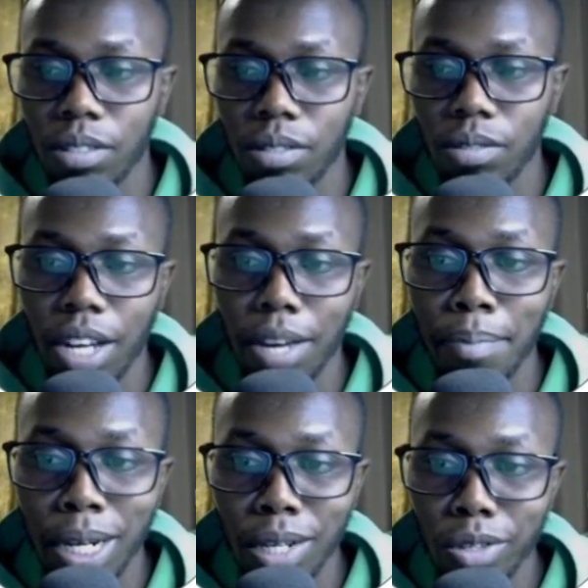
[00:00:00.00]
or I
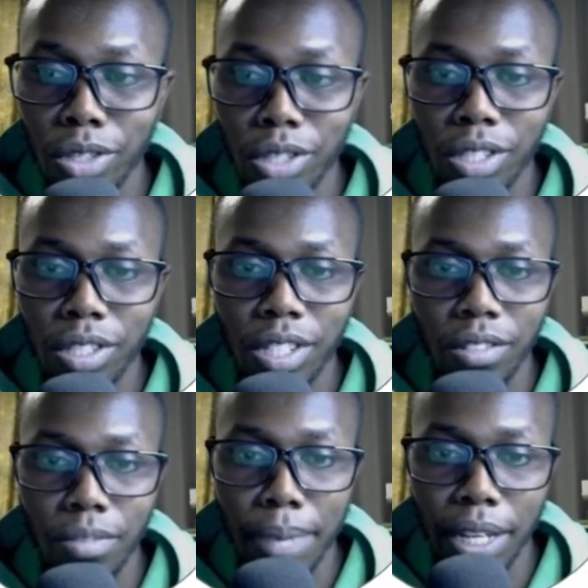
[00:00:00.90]
abandoned
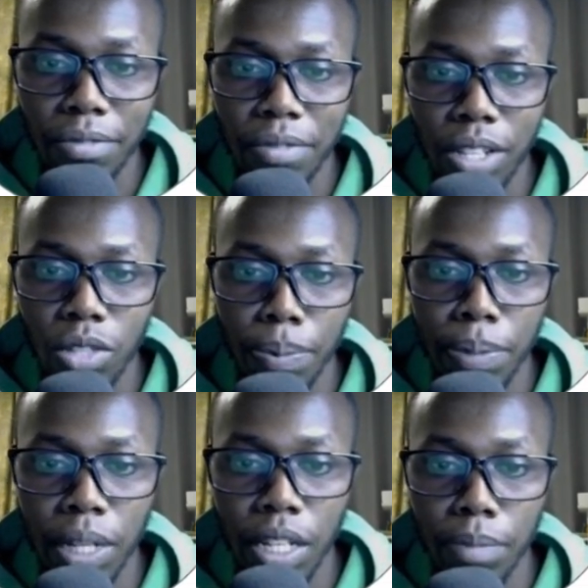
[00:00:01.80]
my first
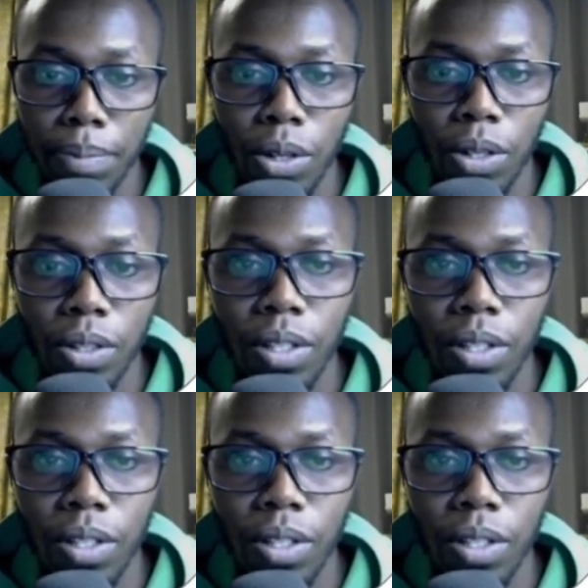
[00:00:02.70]
website is because